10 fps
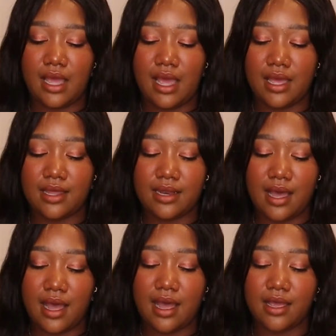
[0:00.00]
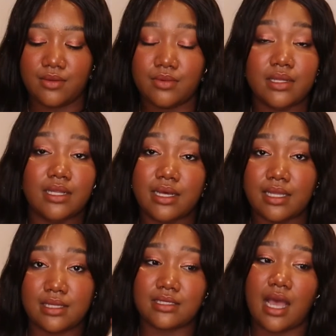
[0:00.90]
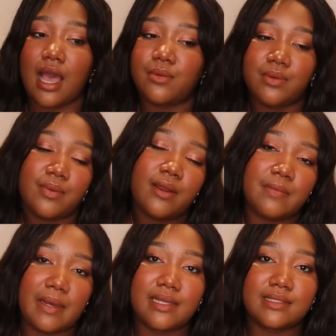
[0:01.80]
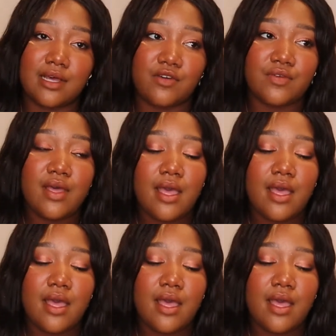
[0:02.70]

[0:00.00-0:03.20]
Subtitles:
and I really like this. I would wear it by itself.